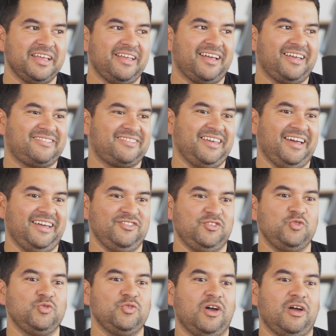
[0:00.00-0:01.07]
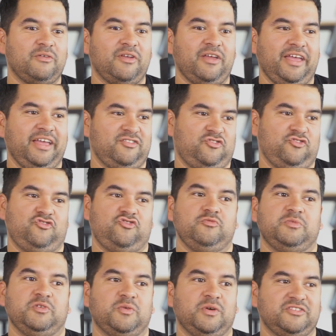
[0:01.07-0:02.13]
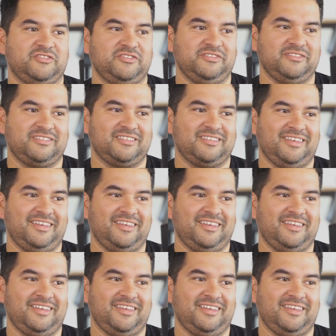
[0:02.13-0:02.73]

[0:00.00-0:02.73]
I say, I do not answer stupid questions.